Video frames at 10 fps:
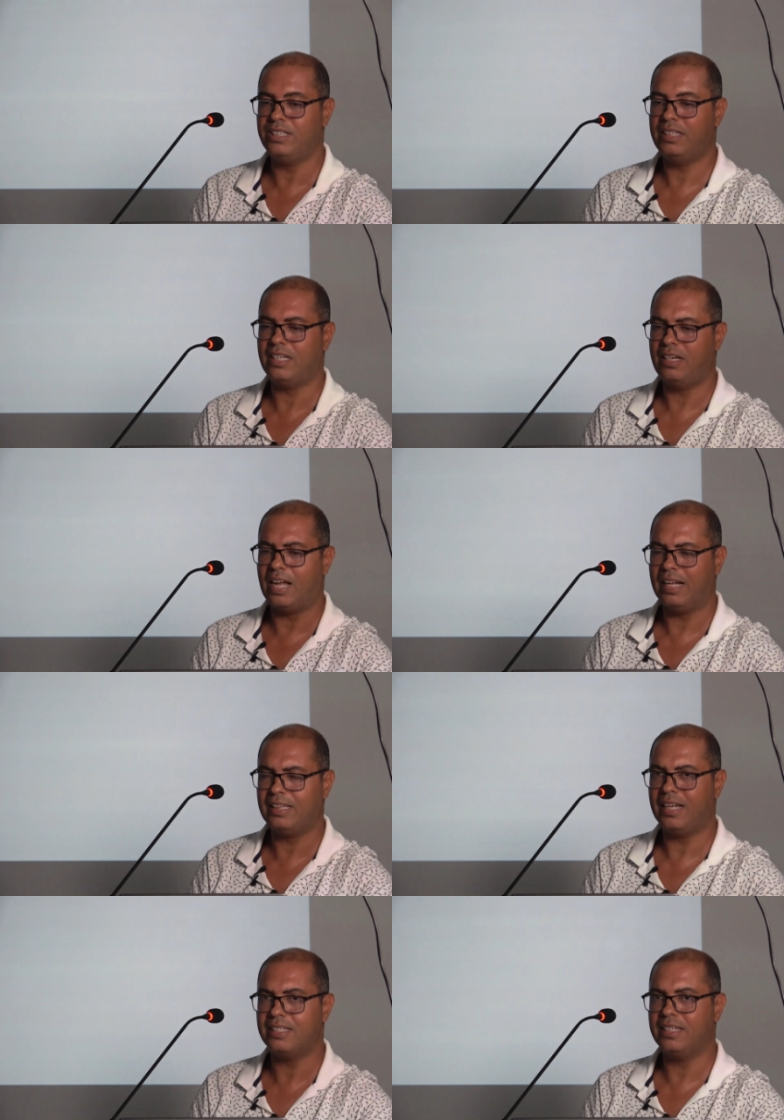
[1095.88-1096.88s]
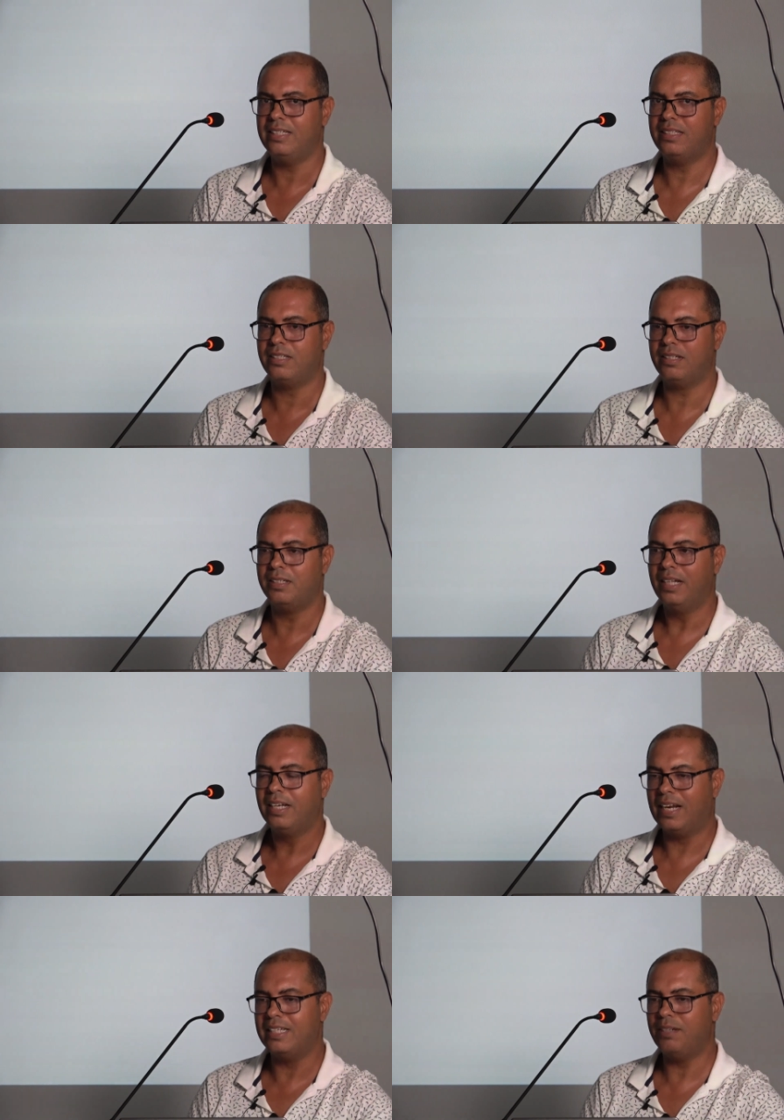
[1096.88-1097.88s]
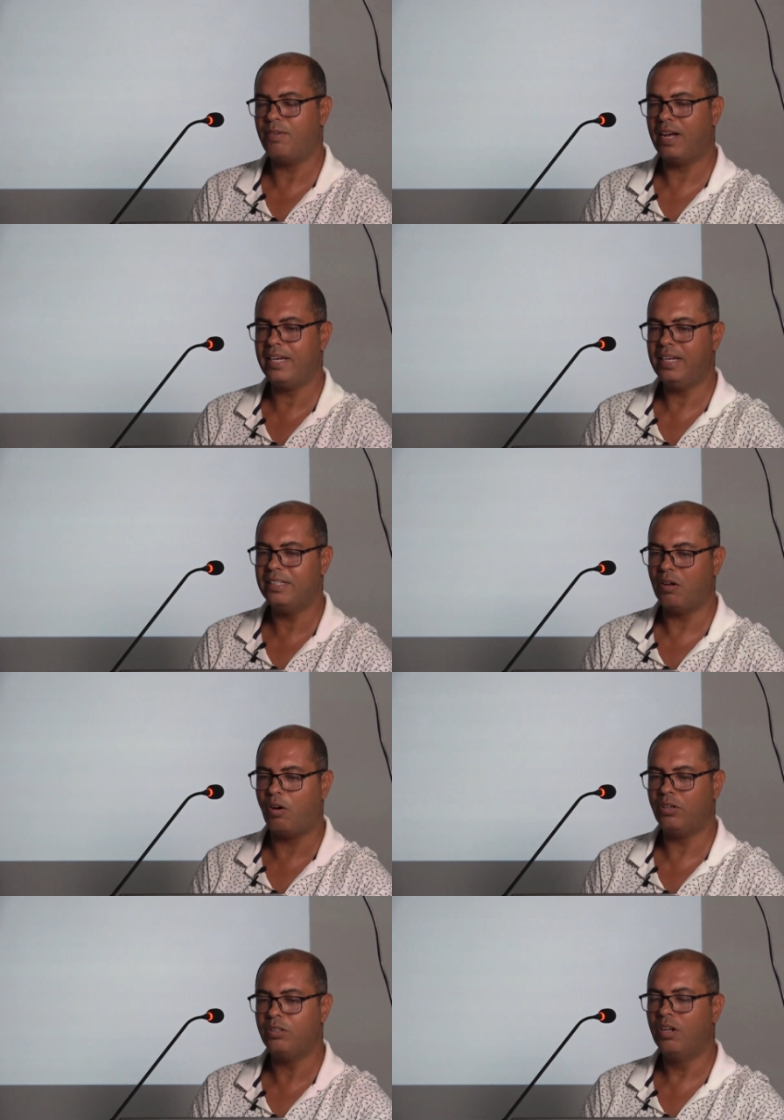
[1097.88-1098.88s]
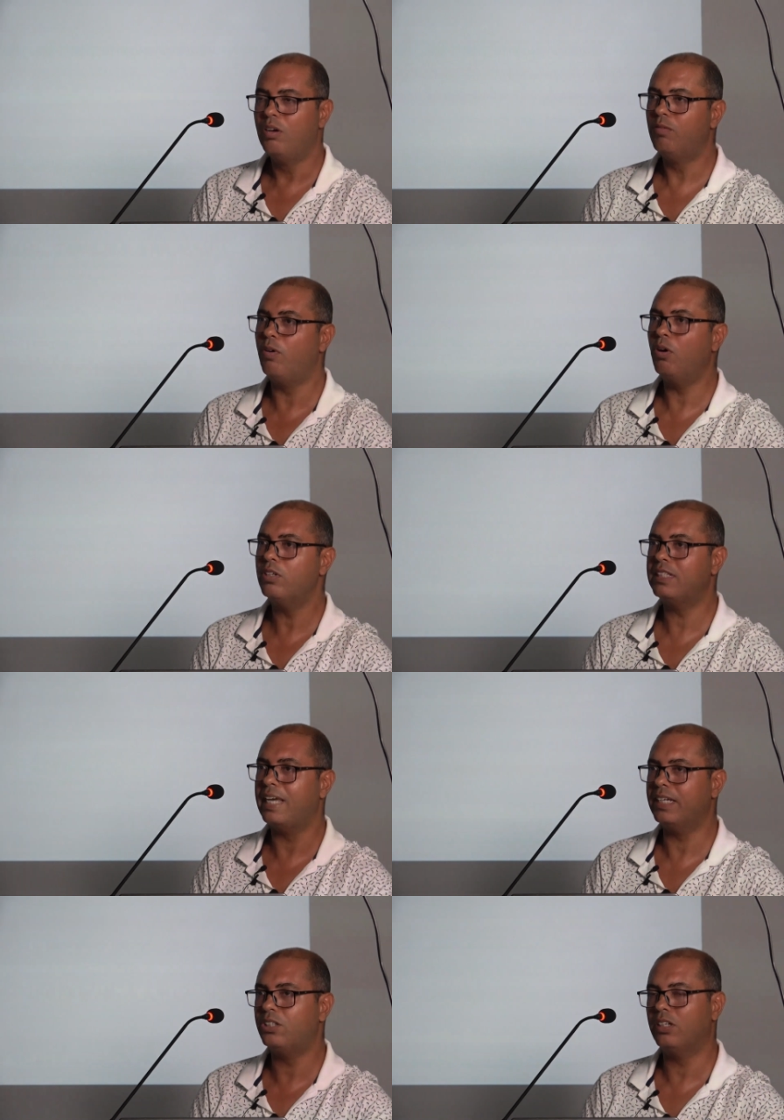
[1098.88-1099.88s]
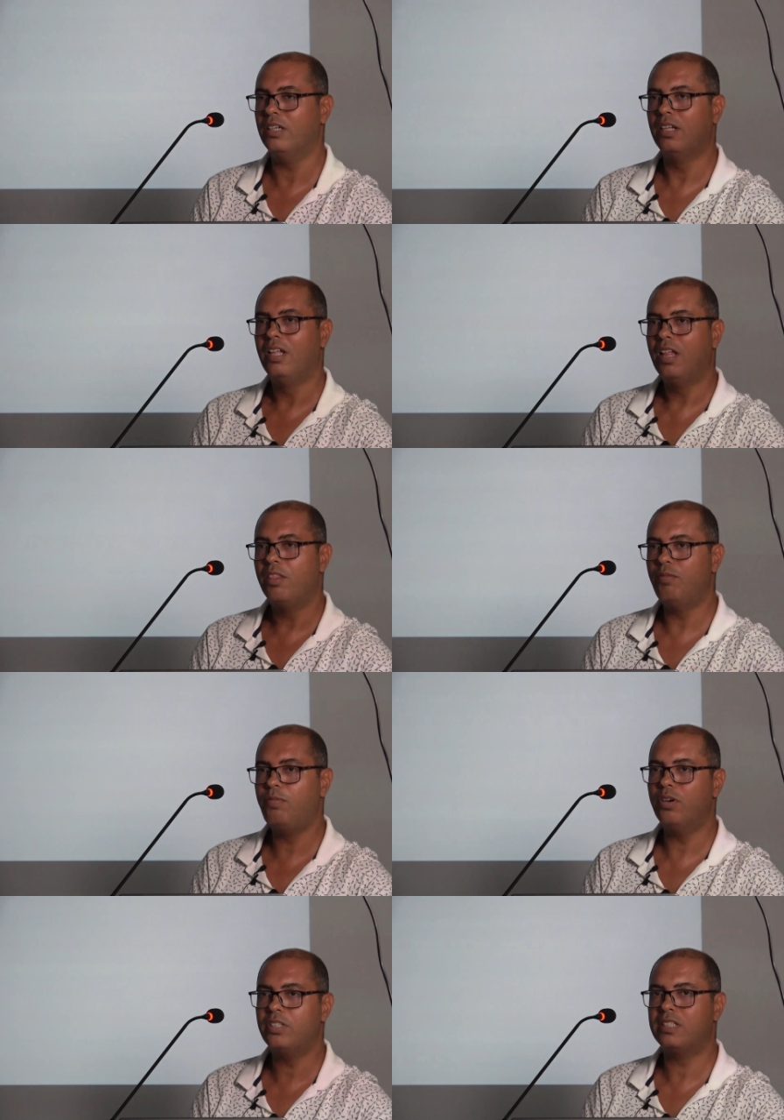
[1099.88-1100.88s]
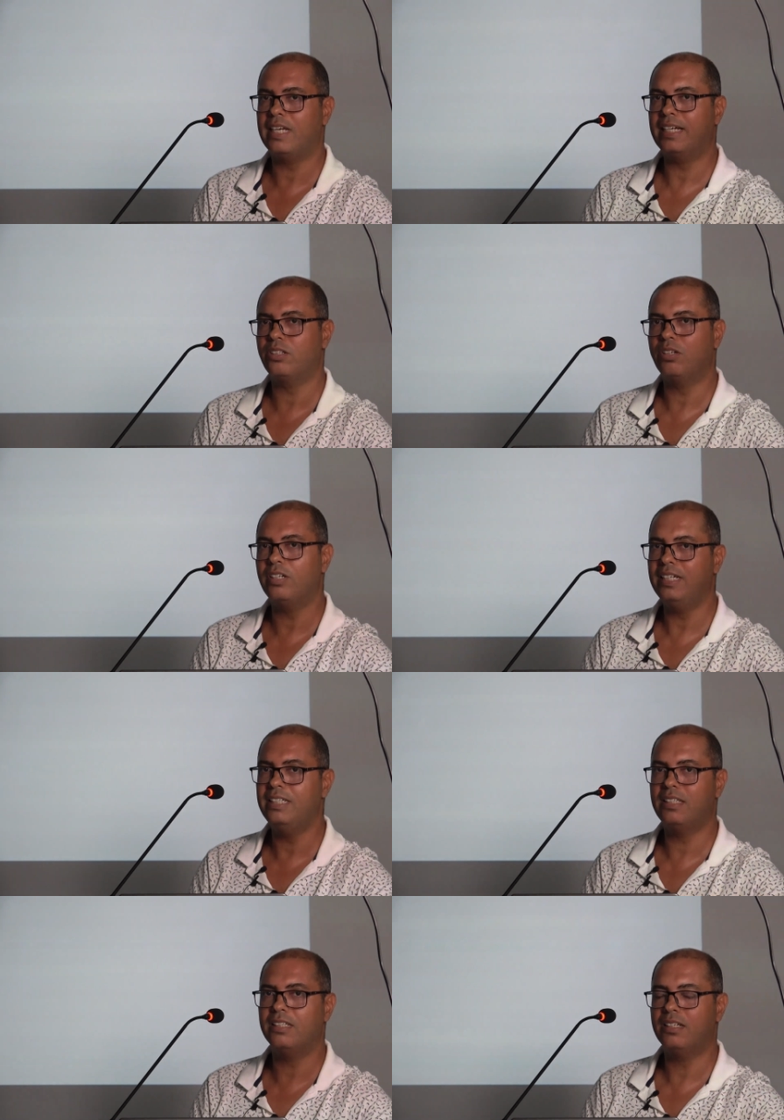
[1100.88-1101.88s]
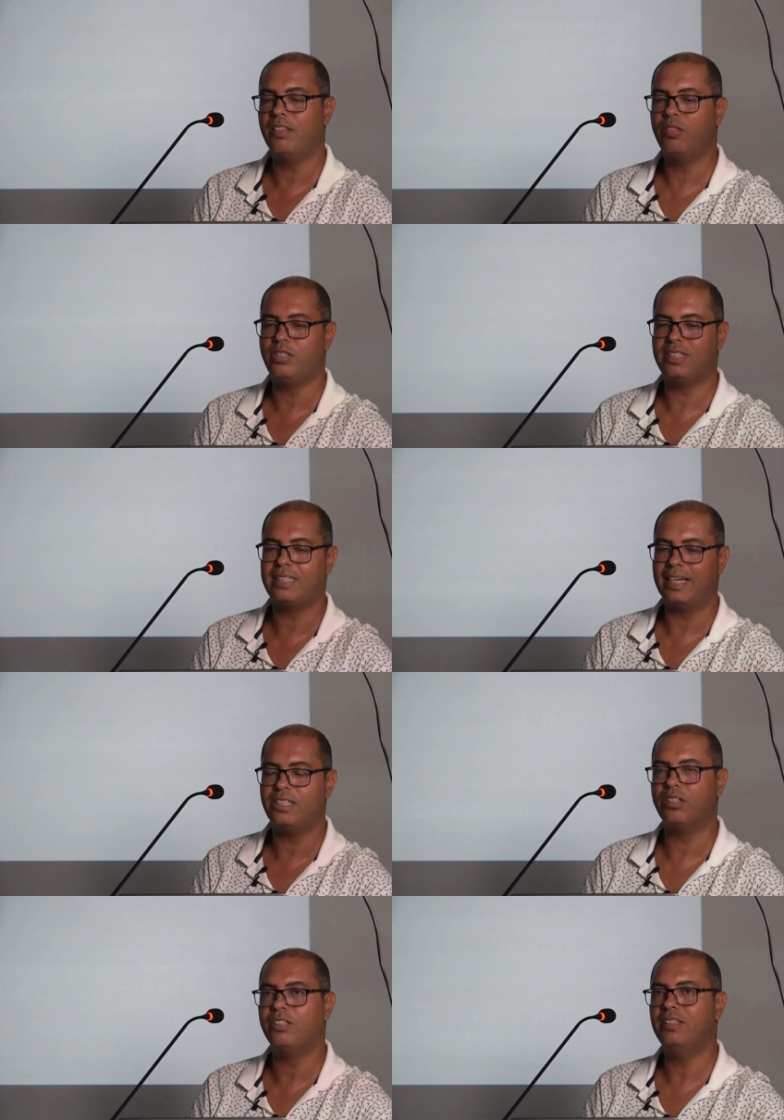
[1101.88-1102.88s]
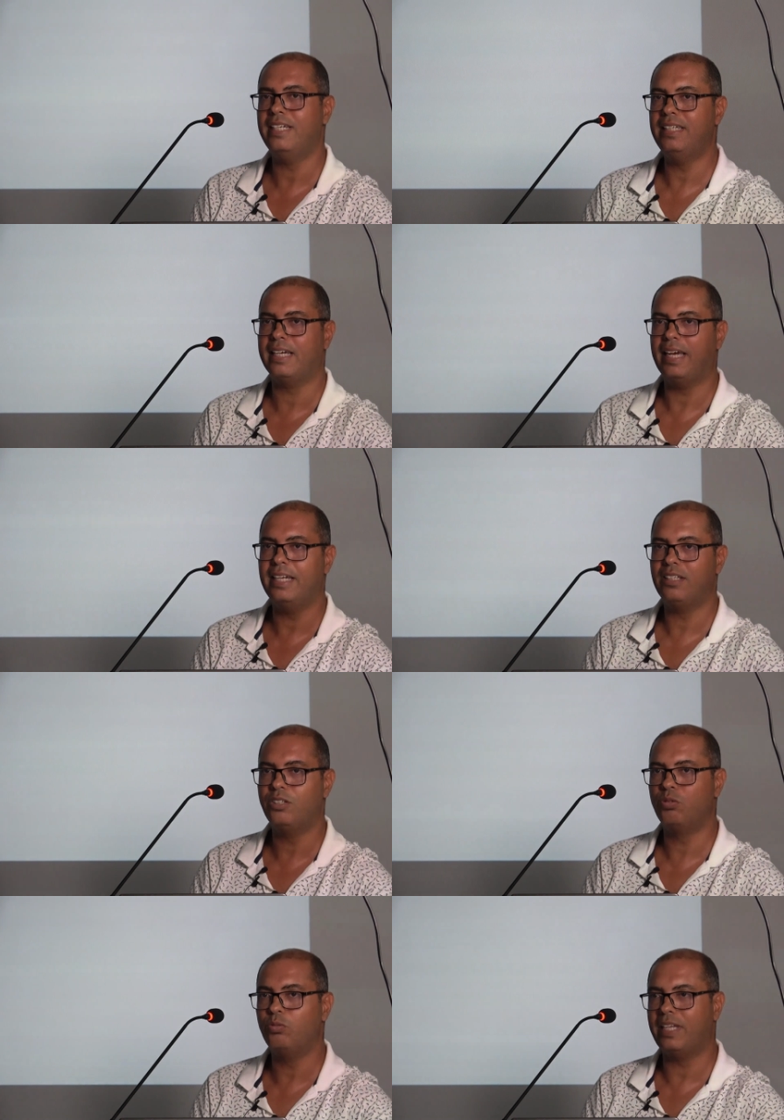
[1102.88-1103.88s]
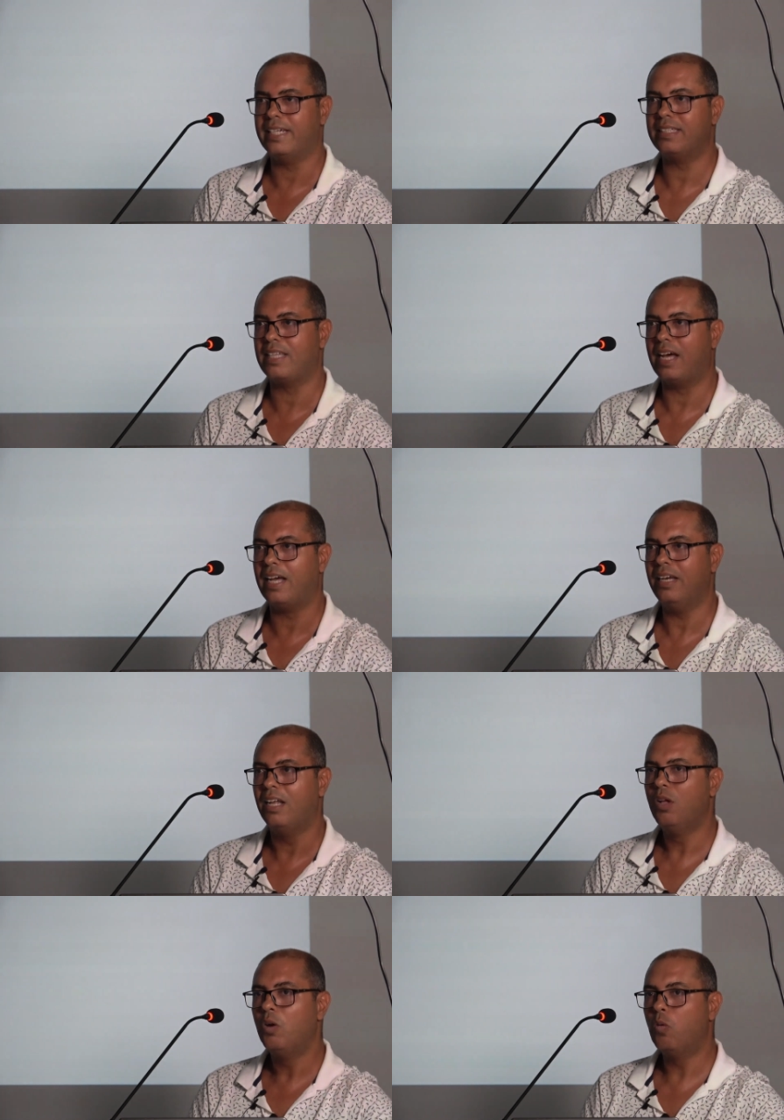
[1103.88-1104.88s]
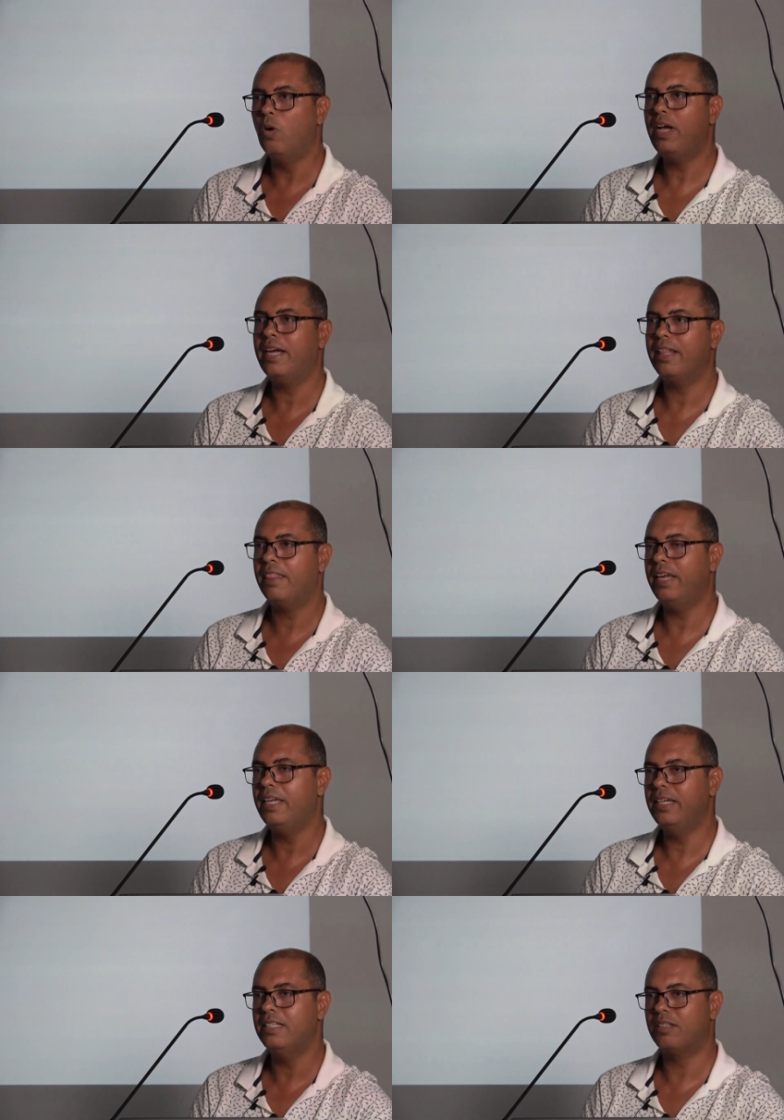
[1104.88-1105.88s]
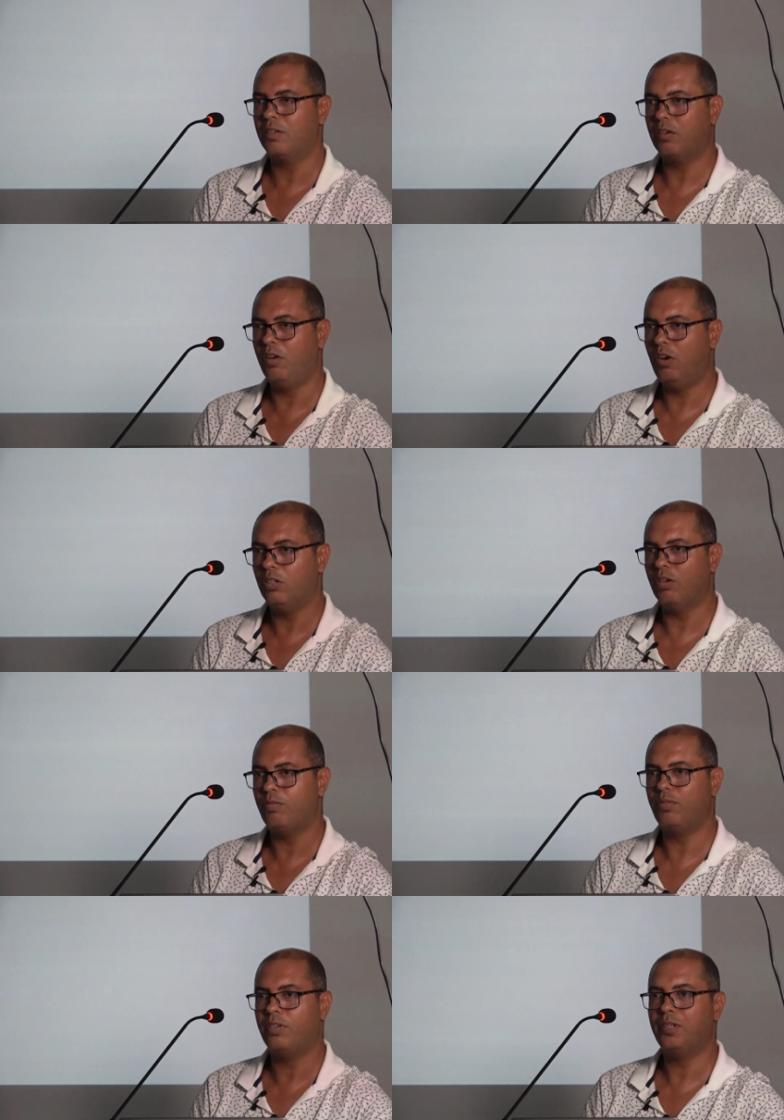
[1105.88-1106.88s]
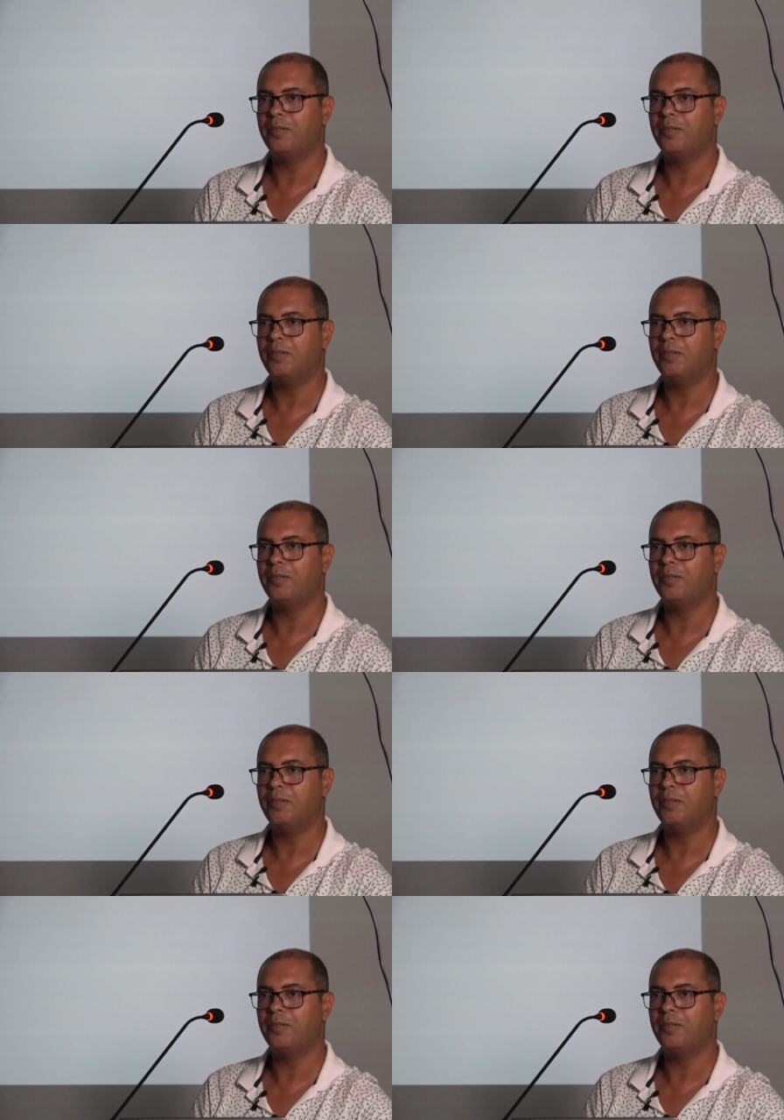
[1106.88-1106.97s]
digital atlas is classified on 4 sections. The first section is the section dedicated to textile, where there is a lot of